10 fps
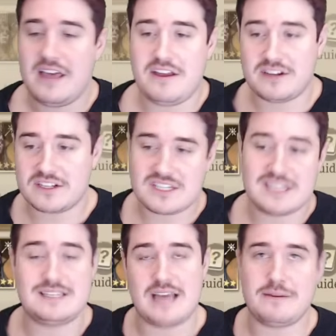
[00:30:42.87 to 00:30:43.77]
then you can
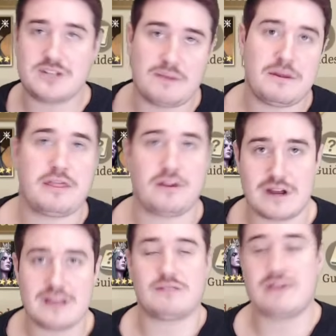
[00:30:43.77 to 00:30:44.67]
see damage up
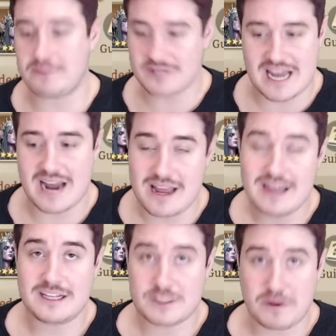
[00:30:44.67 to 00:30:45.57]
33%.
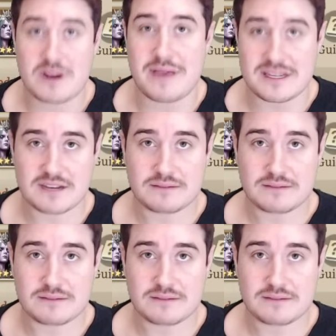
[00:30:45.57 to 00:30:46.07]
It's pretty amazing.